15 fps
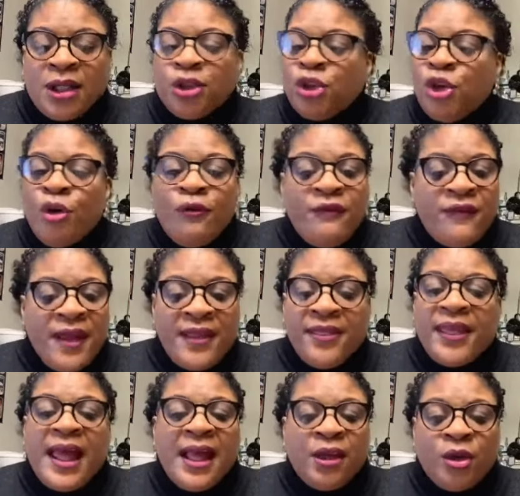no faith
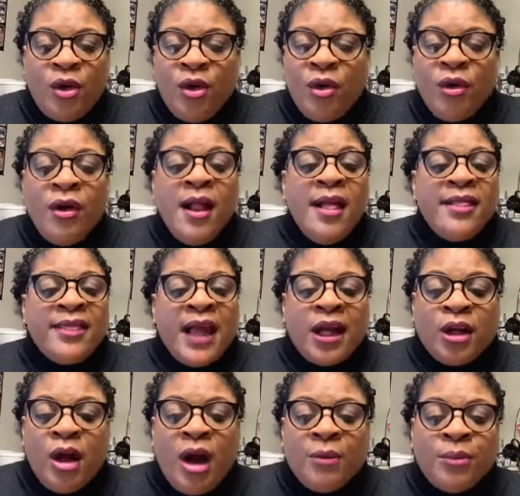at all that
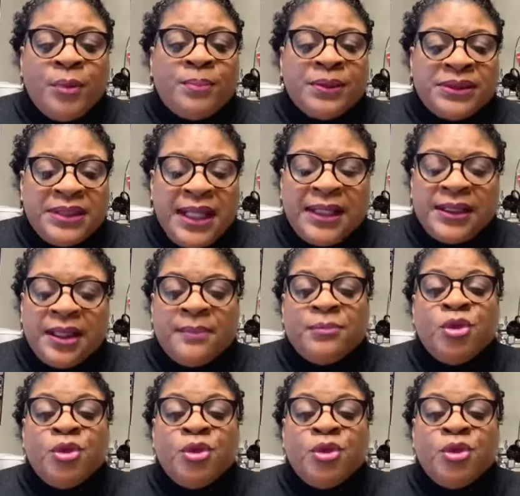God will protect them.